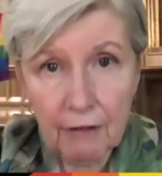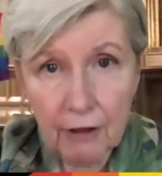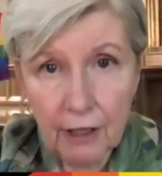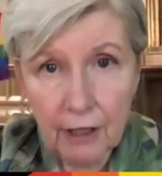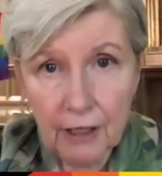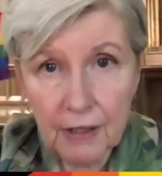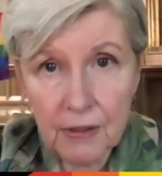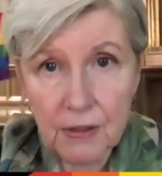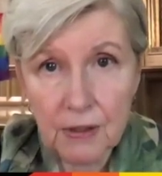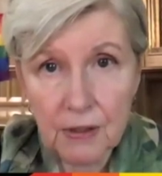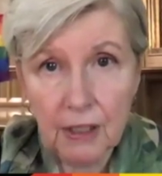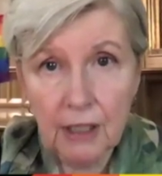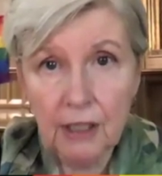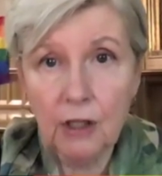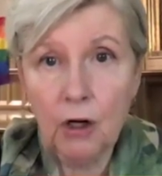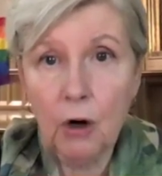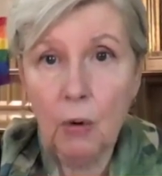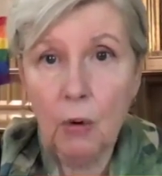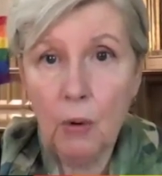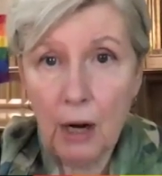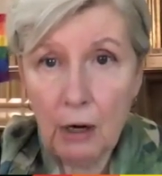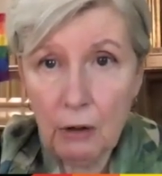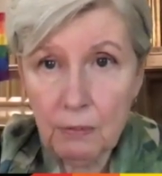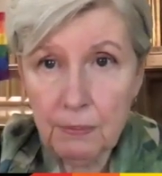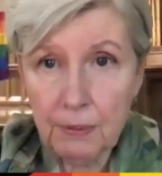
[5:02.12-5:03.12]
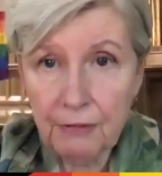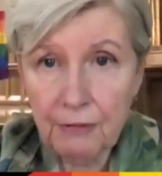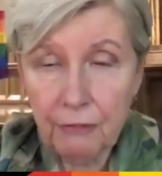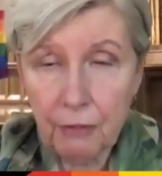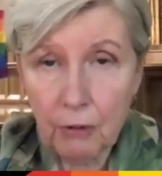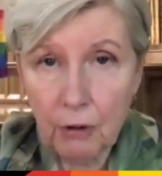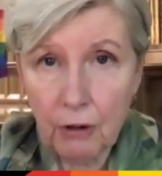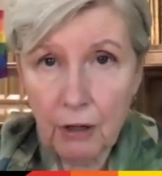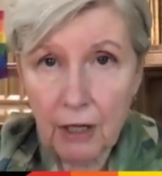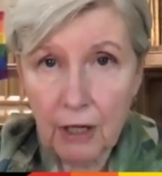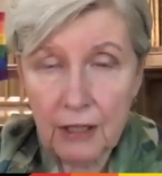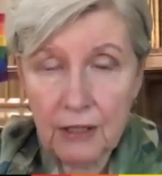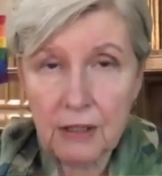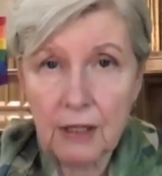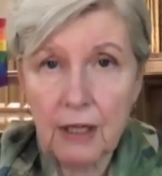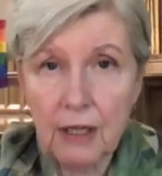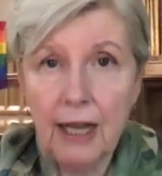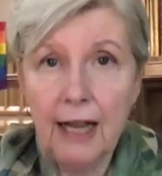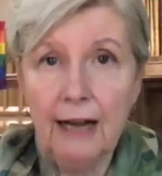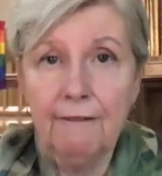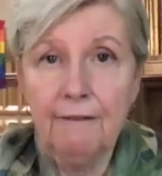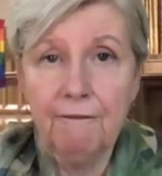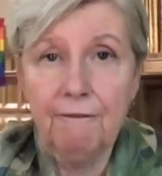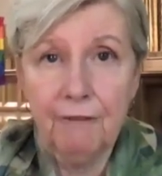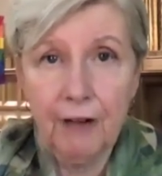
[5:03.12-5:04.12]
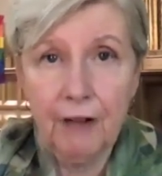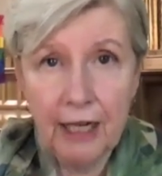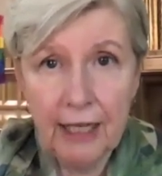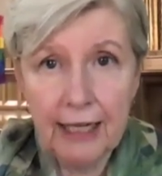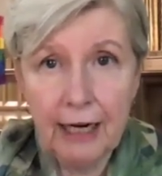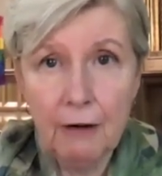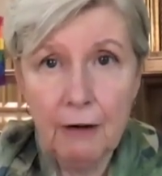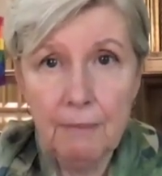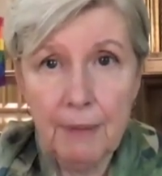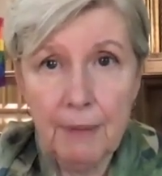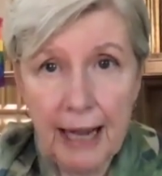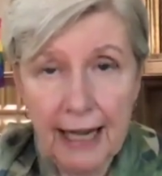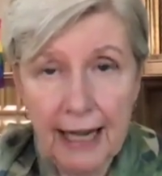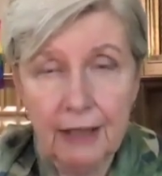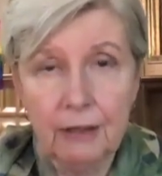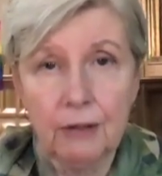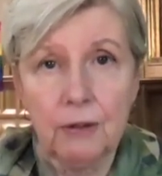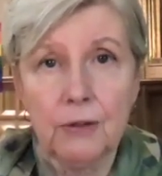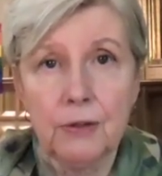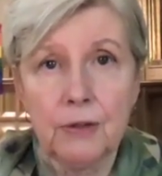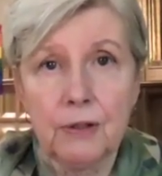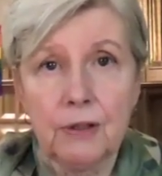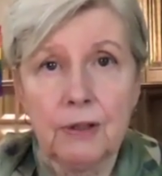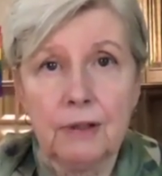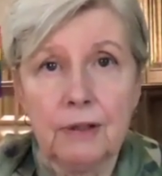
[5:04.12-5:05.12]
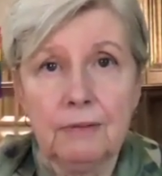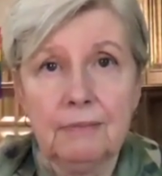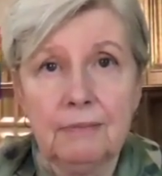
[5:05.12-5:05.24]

us and go out before us and fight our battles."